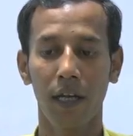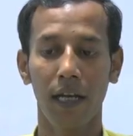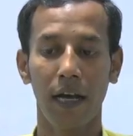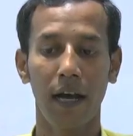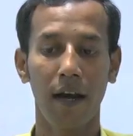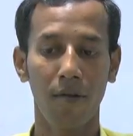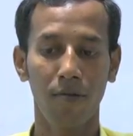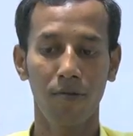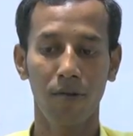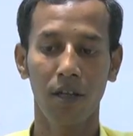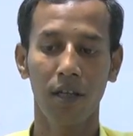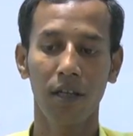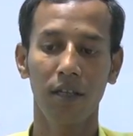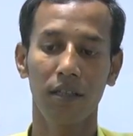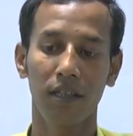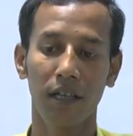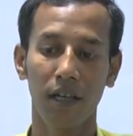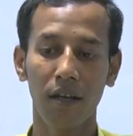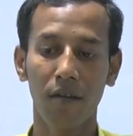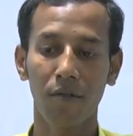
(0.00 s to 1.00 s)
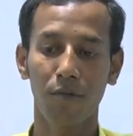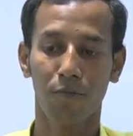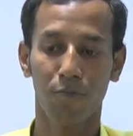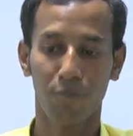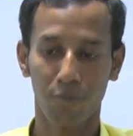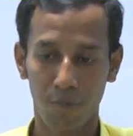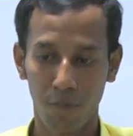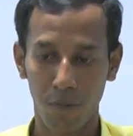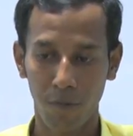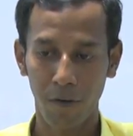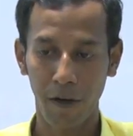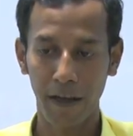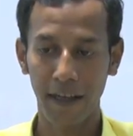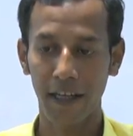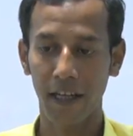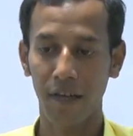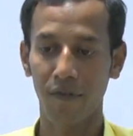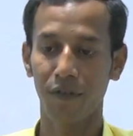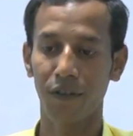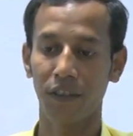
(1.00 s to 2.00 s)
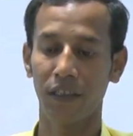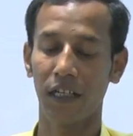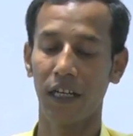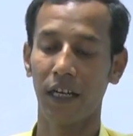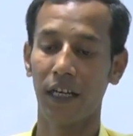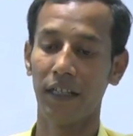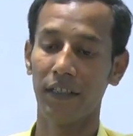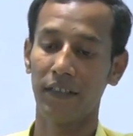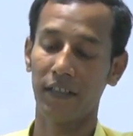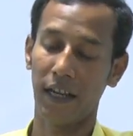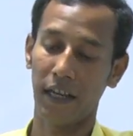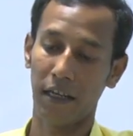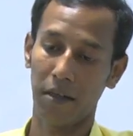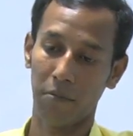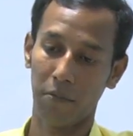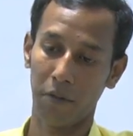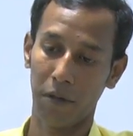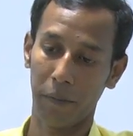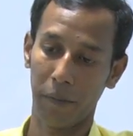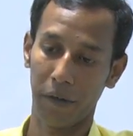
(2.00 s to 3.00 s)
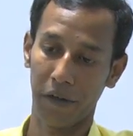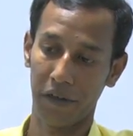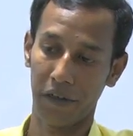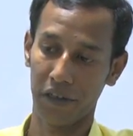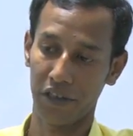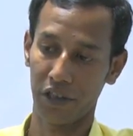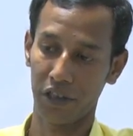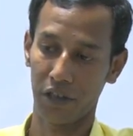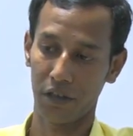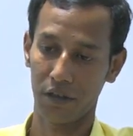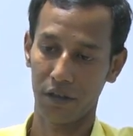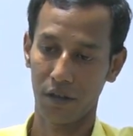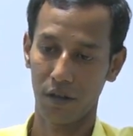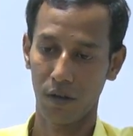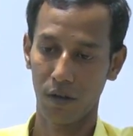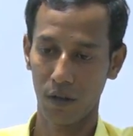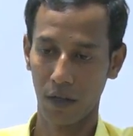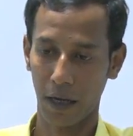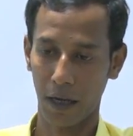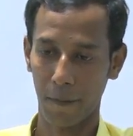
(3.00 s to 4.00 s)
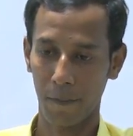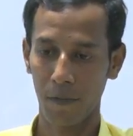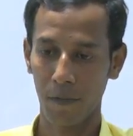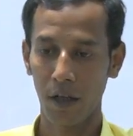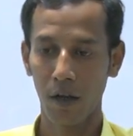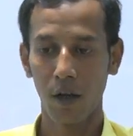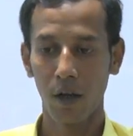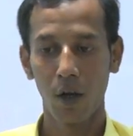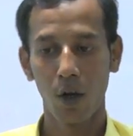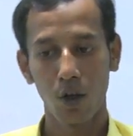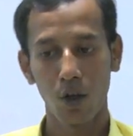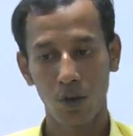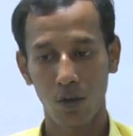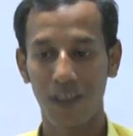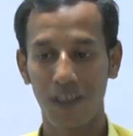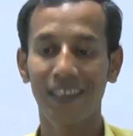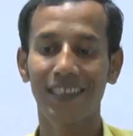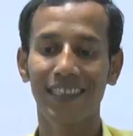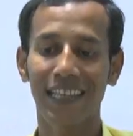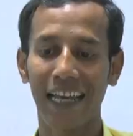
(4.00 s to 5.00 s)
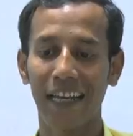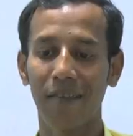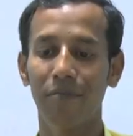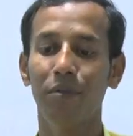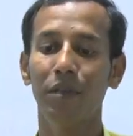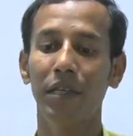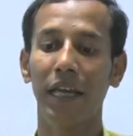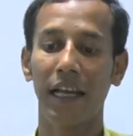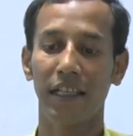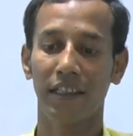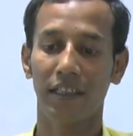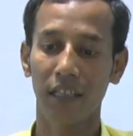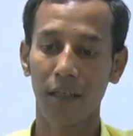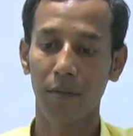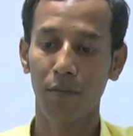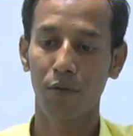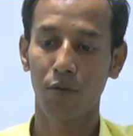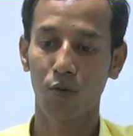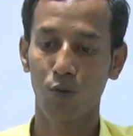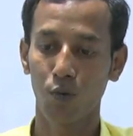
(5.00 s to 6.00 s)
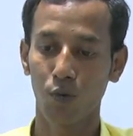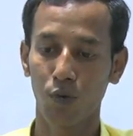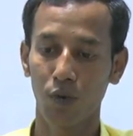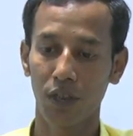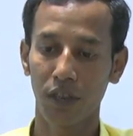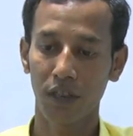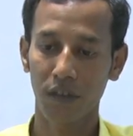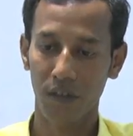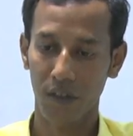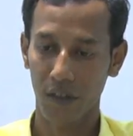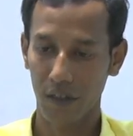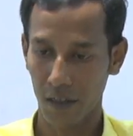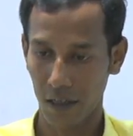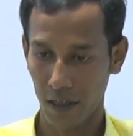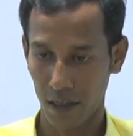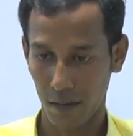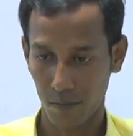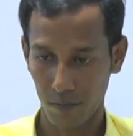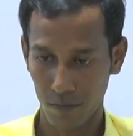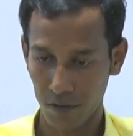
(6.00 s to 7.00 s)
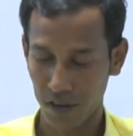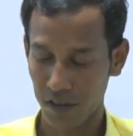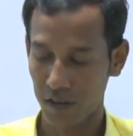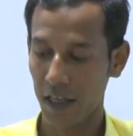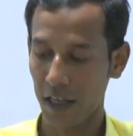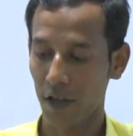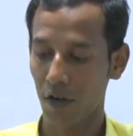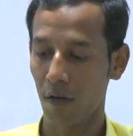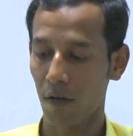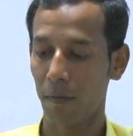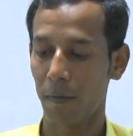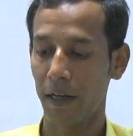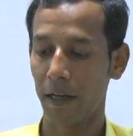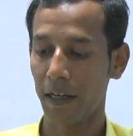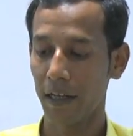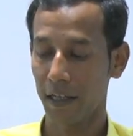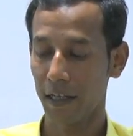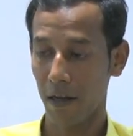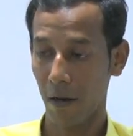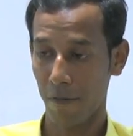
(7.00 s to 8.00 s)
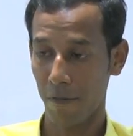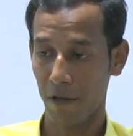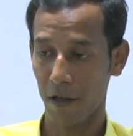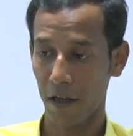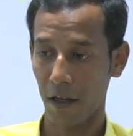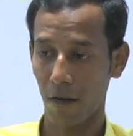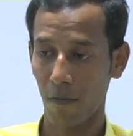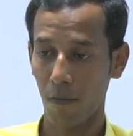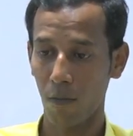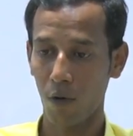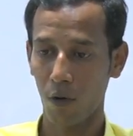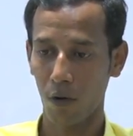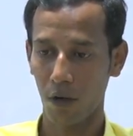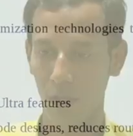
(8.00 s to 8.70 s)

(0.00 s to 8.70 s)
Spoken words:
after the final physical design implementation. Okay. So this can be achieved through this design compiler graphical mode.